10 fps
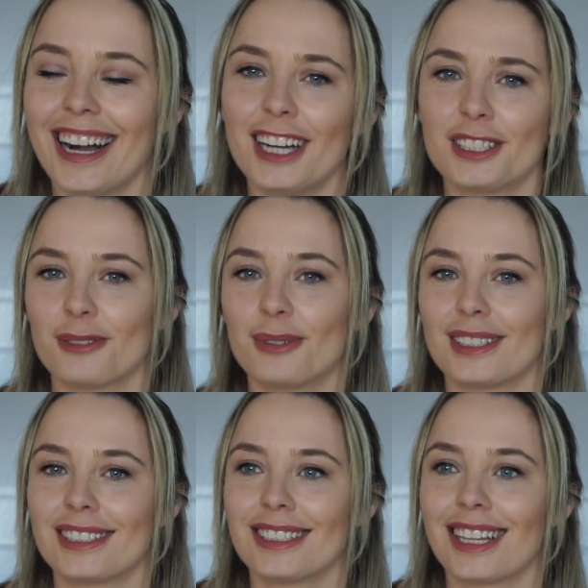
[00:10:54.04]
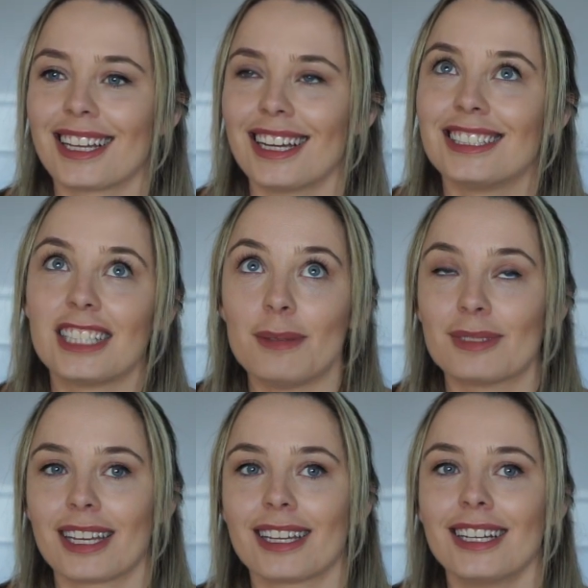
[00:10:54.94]
I don't want, like, it
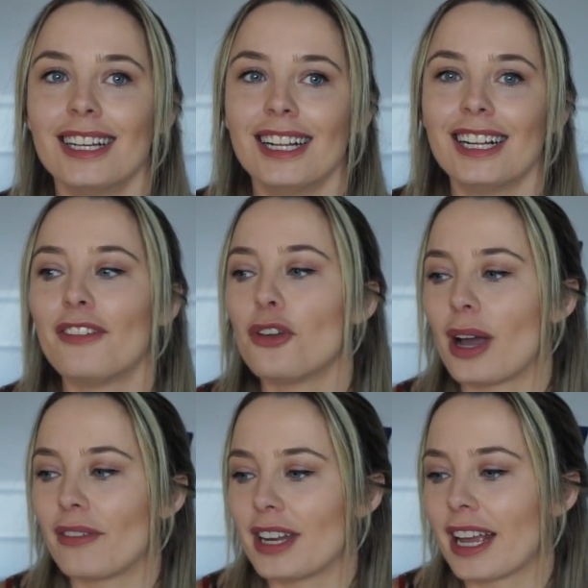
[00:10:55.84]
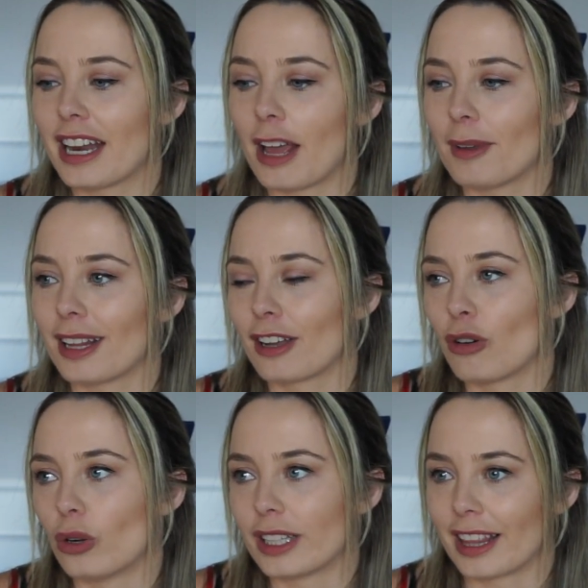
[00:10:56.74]
seems like if you have a nickname, you're, like,
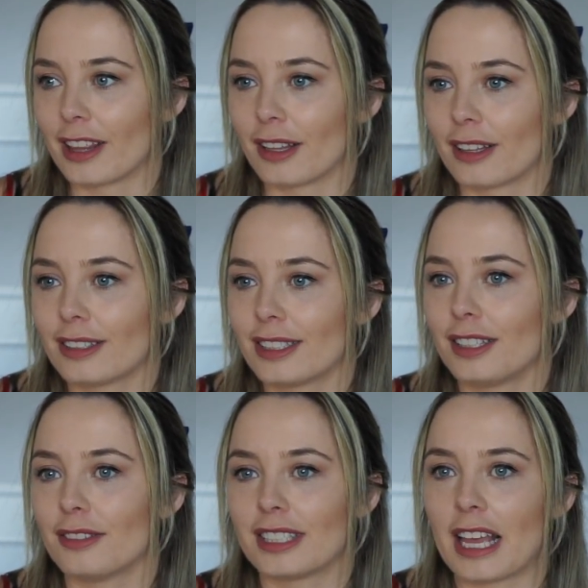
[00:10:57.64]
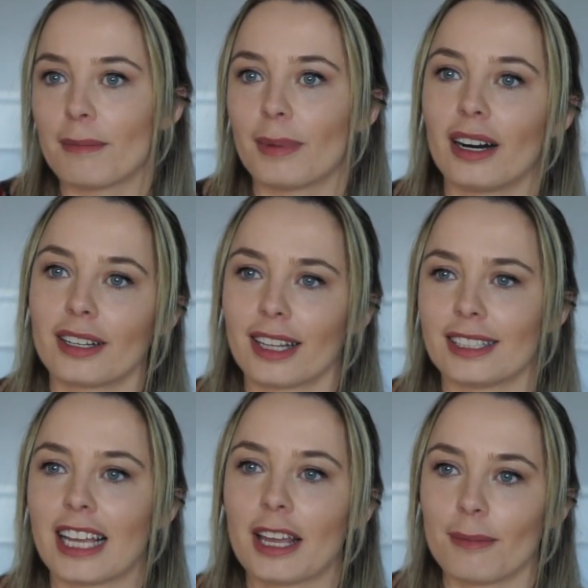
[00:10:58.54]
calling the your same partner the
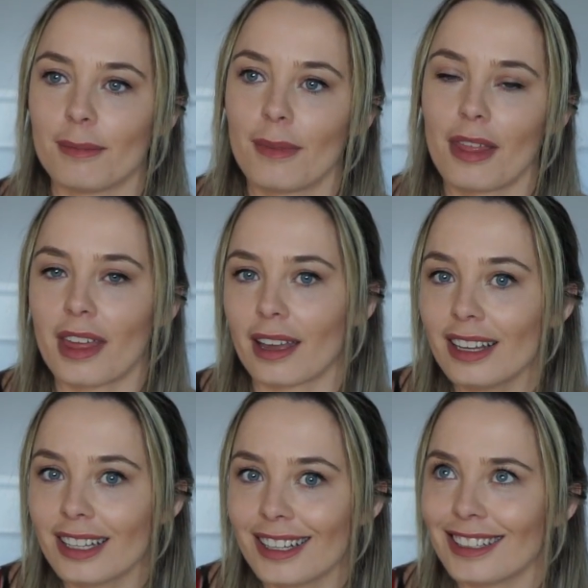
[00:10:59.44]
same thing.